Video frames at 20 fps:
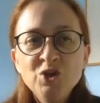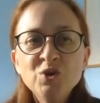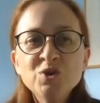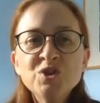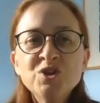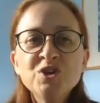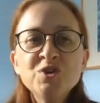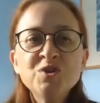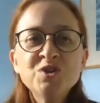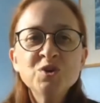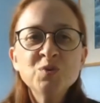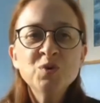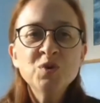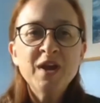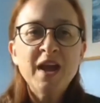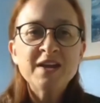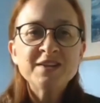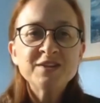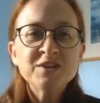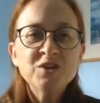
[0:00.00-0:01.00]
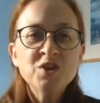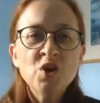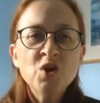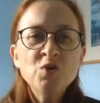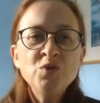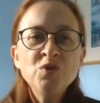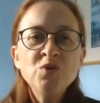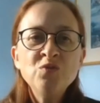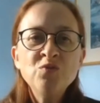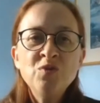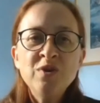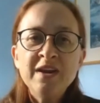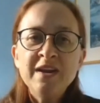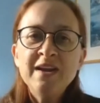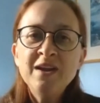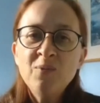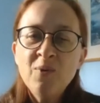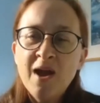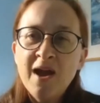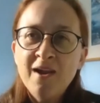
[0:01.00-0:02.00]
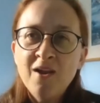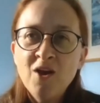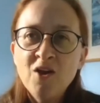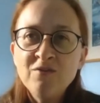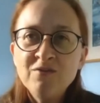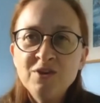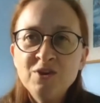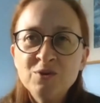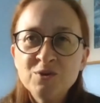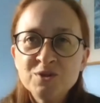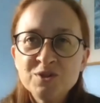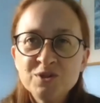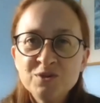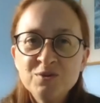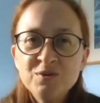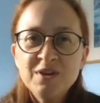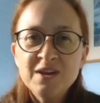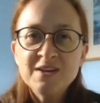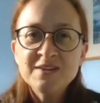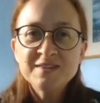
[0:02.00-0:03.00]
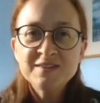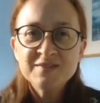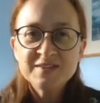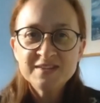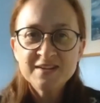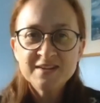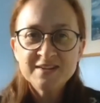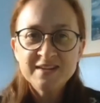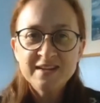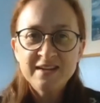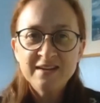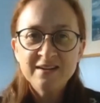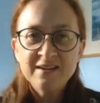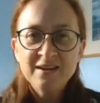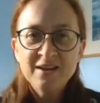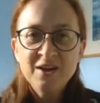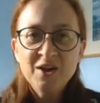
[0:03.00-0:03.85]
Your tutor will get to know you really well over your 2 years of study.